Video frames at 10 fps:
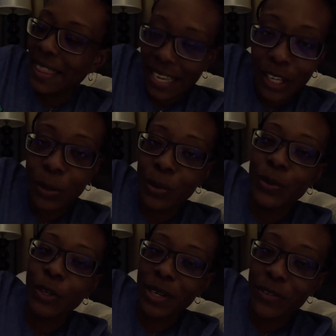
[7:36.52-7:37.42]
thank
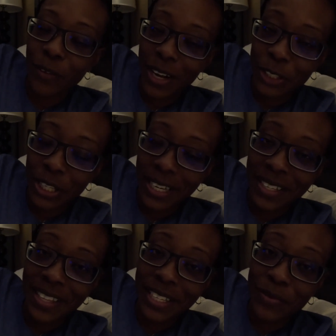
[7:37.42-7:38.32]
you so much for
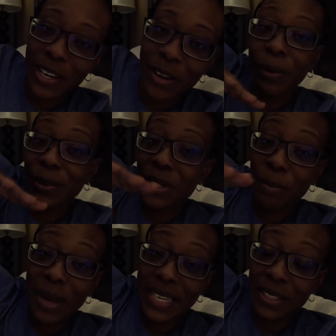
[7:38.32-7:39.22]
watching this video. It was an
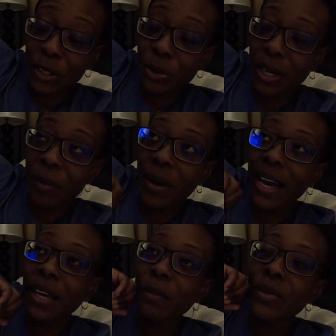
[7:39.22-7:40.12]
amazing trip.
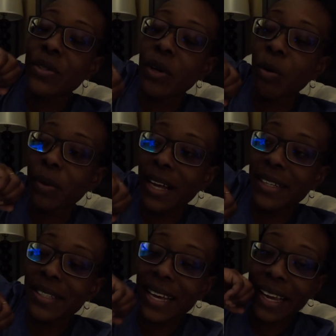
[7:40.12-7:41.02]
I am so
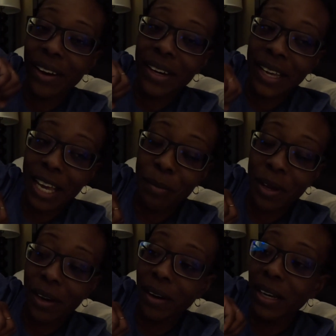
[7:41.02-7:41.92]
blessed that Karen came
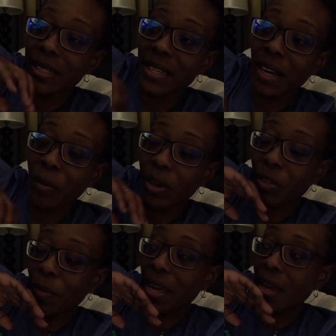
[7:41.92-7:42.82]
here and did it
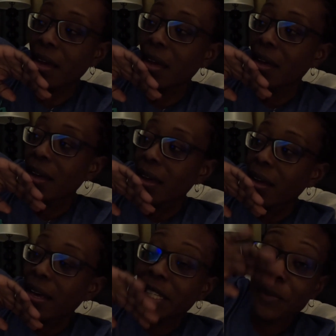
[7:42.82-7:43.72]
with me
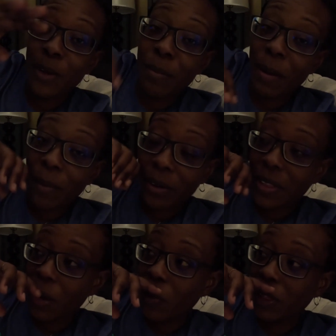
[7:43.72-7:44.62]
and spent my
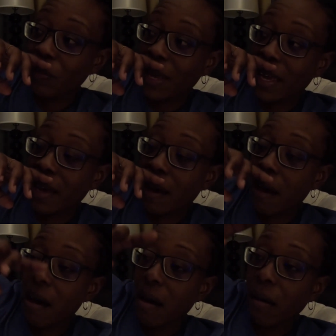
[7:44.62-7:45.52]
birthday with me.
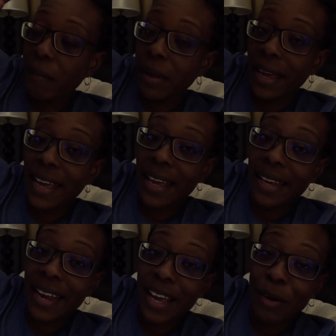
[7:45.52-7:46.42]
Um,
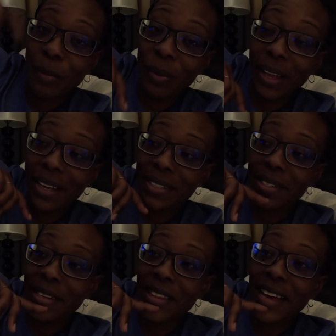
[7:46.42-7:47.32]
and I am
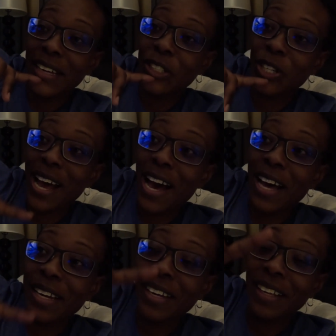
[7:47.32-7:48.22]
blessed that
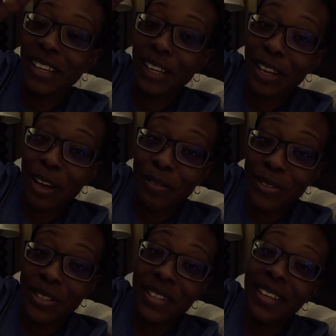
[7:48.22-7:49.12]
John
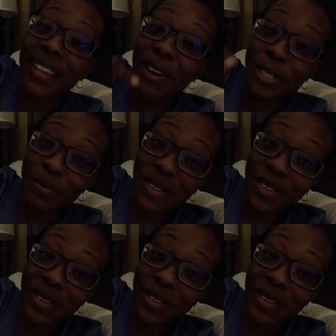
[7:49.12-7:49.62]
loves that was